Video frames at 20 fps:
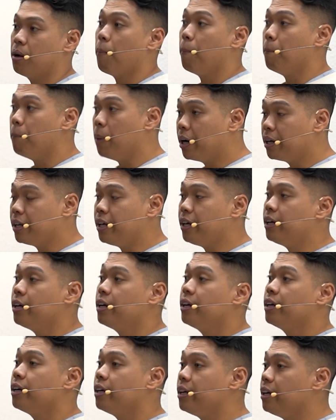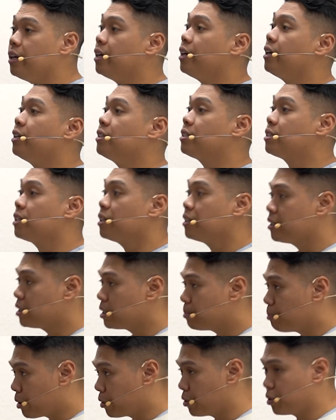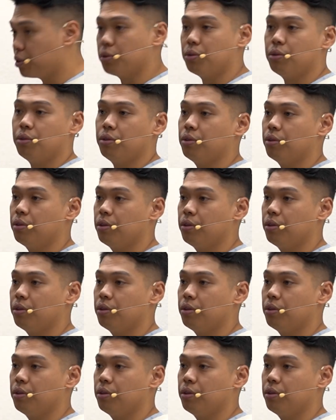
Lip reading: Money is spiritual.